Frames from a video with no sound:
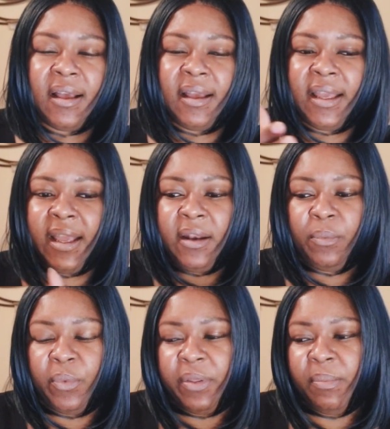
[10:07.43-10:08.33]

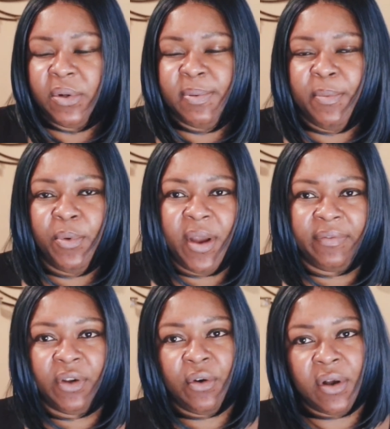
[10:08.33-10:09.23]
again, with most people, you
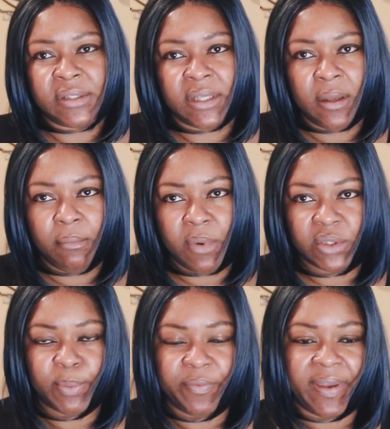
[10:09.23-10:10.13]
have to cross
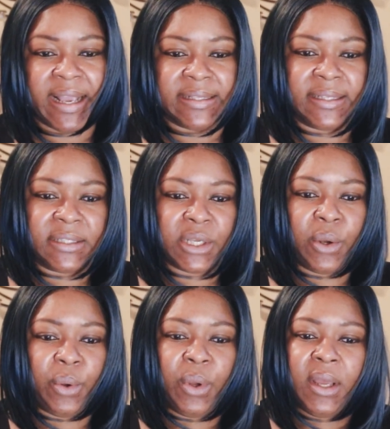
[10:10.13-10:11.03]
multiple phases.
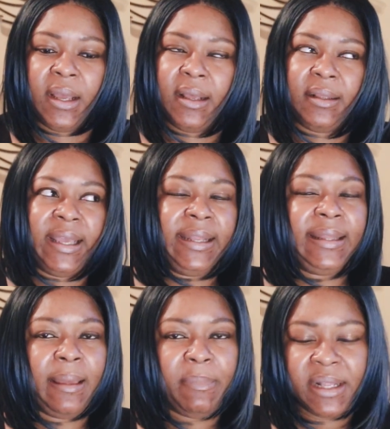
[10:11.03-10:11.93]
So hit
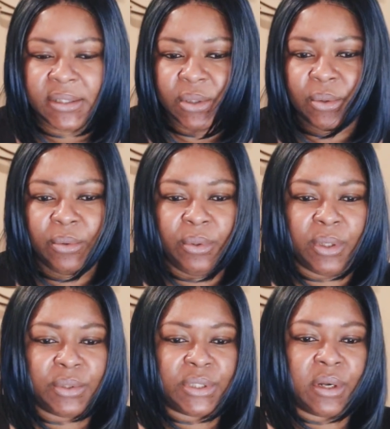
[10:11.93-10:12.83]
that mental, you know,
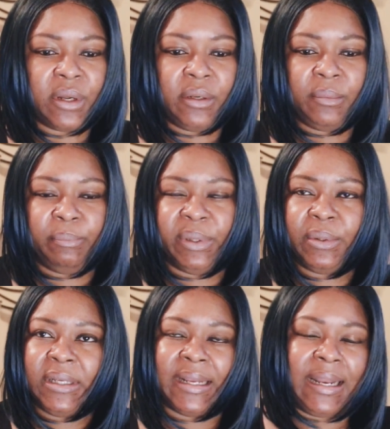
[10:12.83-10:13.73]
start
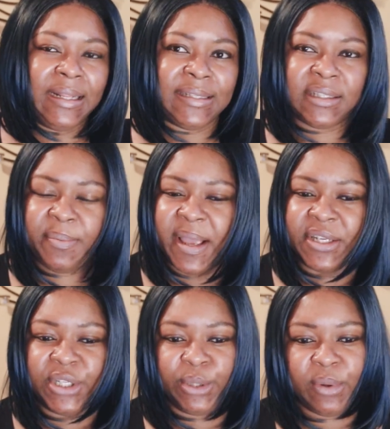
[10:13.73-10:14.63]
building that
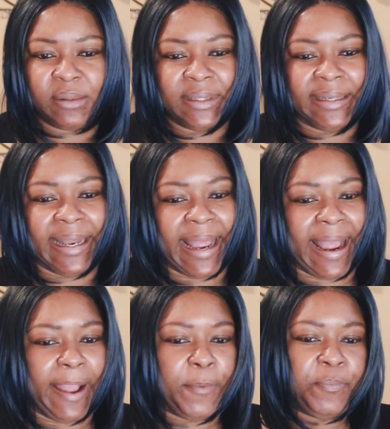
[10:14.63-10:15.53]
anticipation throughout the
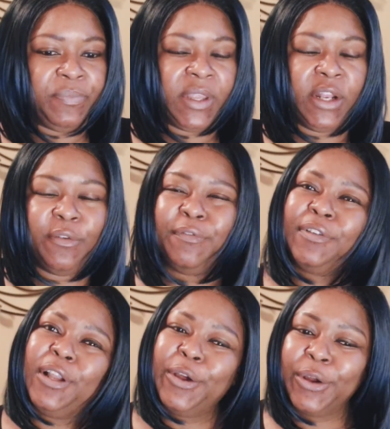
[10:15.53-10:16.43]
day, you know,
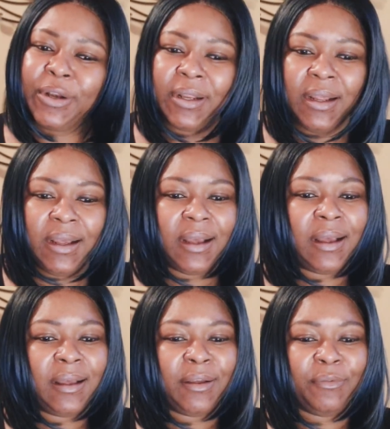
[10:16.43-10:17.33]
flirt,
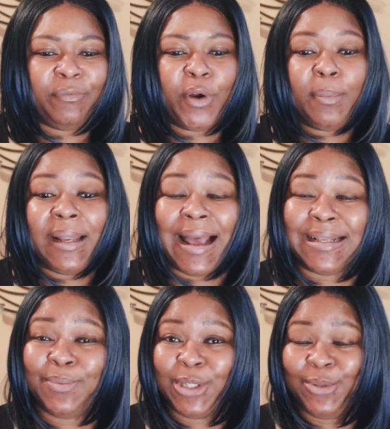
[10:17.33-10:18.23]
uh,
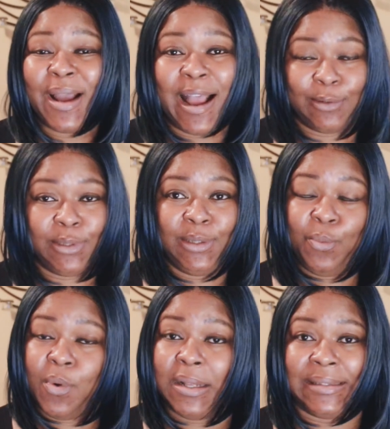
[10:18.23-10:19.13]
verbalize what you actually
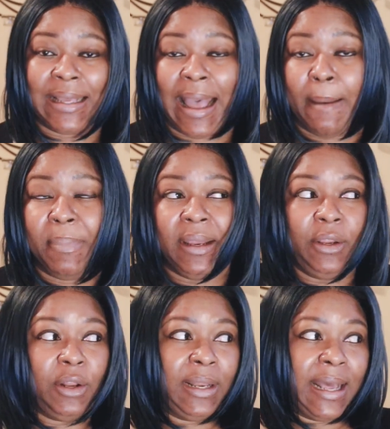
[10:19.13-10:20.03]
want to happen. You
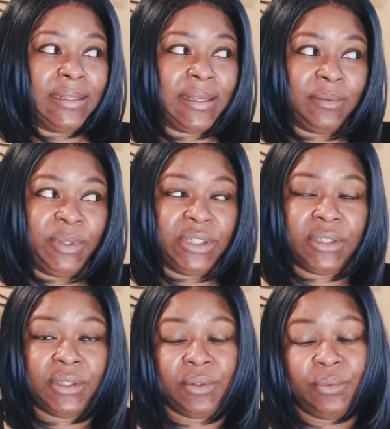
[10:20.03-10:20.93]
know, a lot of times we just
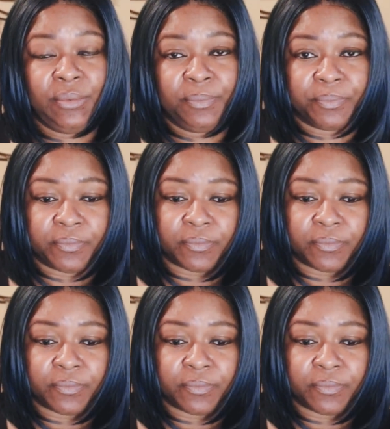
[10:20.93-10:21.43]
assume